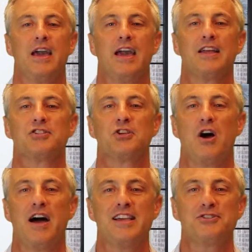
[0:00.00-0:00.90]
And so
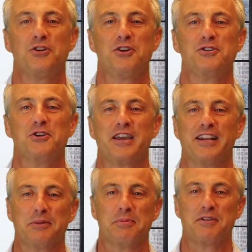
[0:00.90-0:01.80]
I started doing a
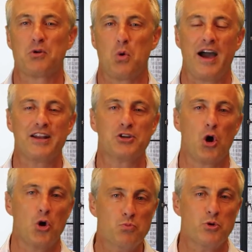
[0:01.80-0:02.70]
little bit of quiet
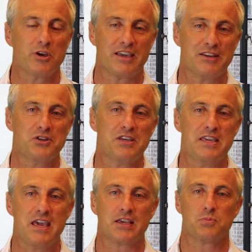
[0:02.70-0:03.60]
homework into
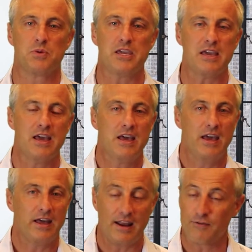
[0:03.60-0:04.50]
eXp,
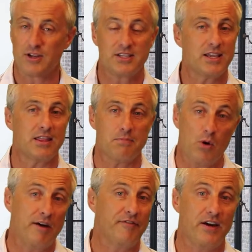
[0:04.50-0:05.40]
and I've got to say, the
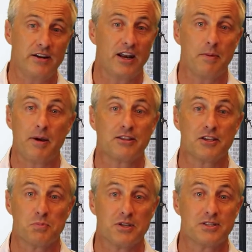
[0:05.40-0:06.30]
more I found out about
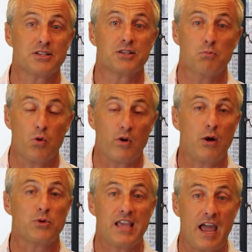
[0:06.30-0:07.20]
this business, the more I
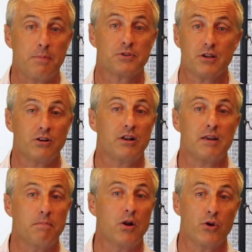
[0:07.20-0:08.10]
was absolutely
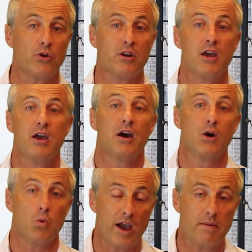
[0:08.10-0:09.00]
blown
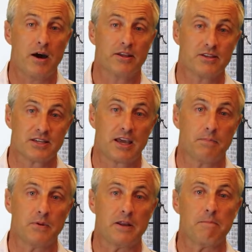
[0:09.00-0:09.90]
away by this
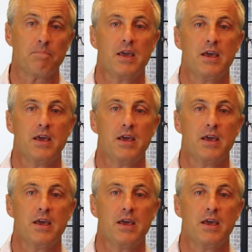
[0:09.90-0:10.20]
company.